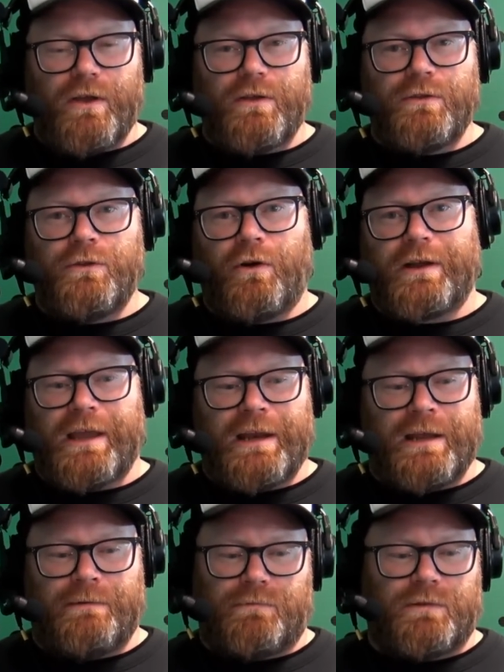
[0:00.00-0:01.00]
not
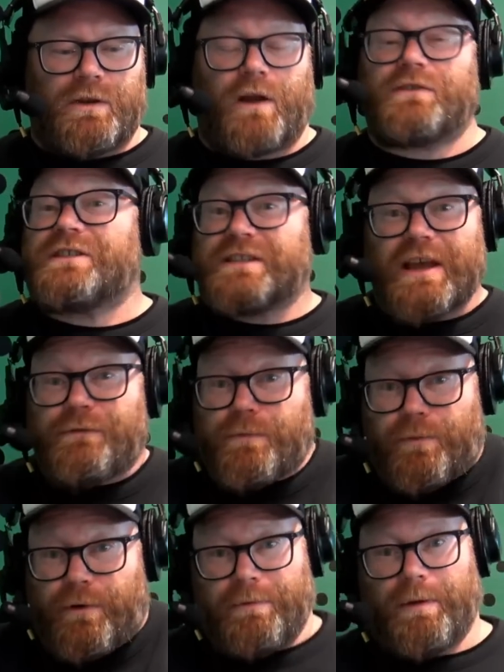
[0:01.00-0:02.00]
getting, 7
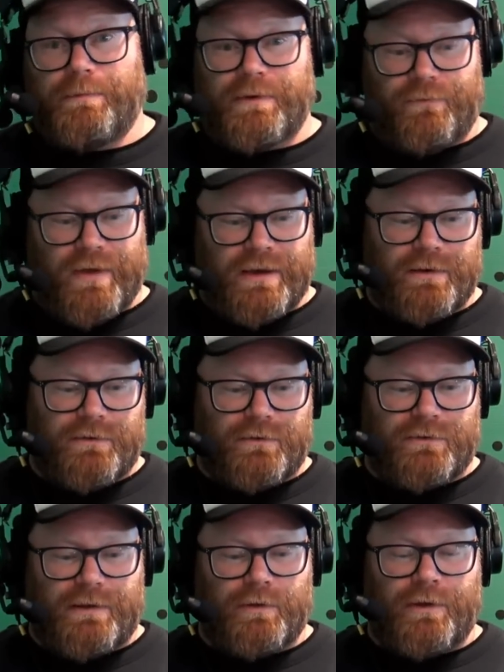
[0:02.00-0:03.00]
premium defenders or
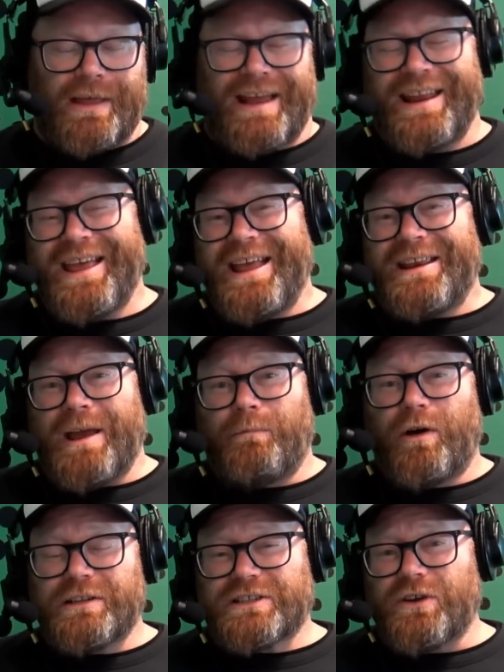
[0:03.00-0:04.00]
something like that. Now,
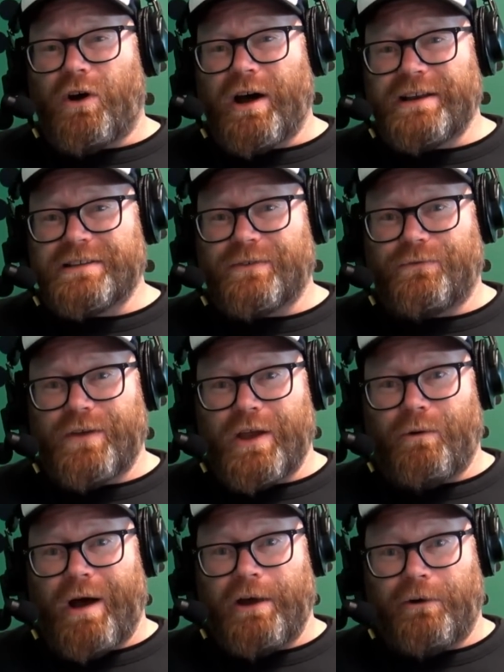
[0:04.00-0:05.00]
my side is a fair
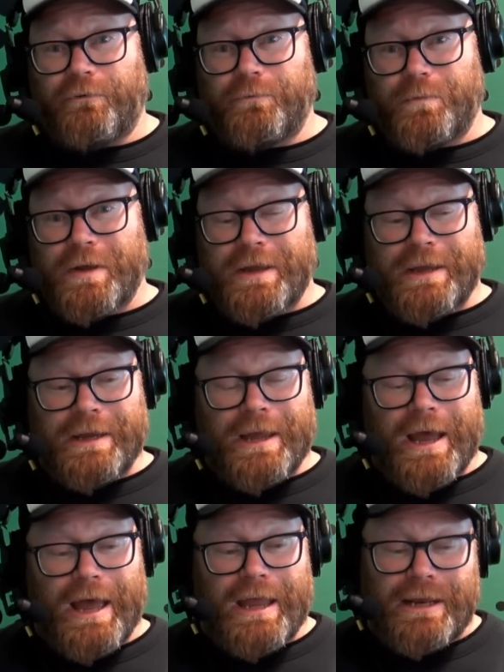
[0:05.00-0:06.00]
way off being
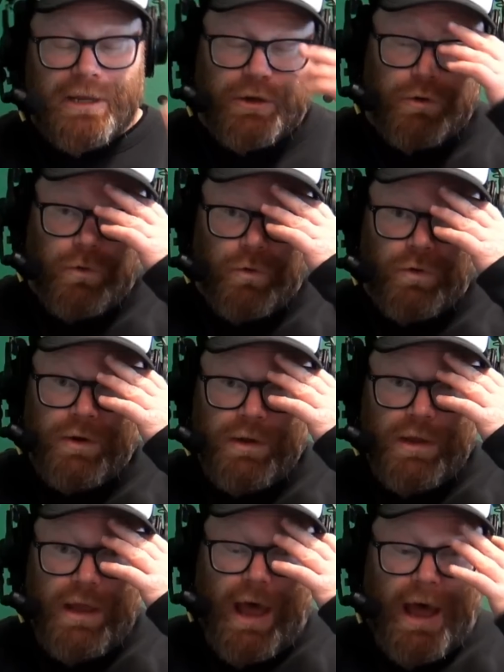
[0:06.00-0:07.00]
any good,
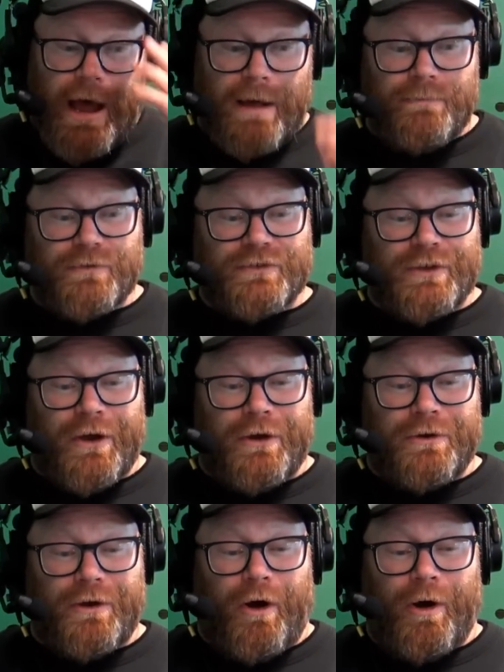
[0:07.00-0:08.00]

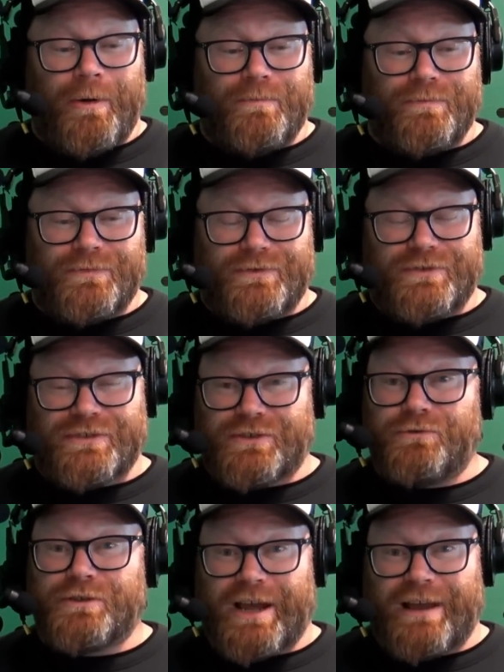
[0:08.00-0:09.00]
so I'm
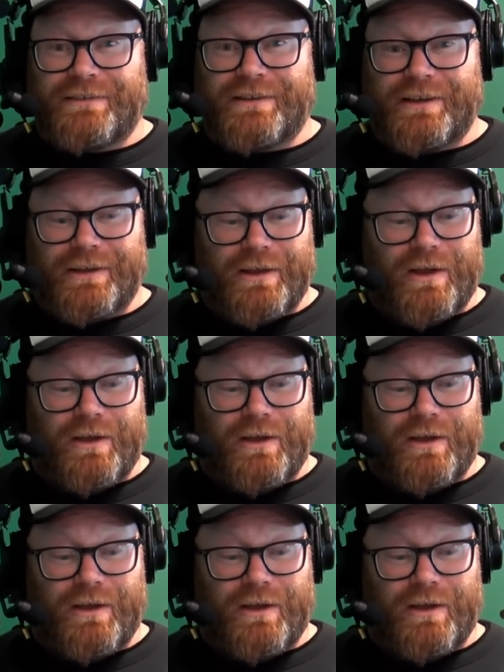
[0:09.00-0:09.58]
still chasing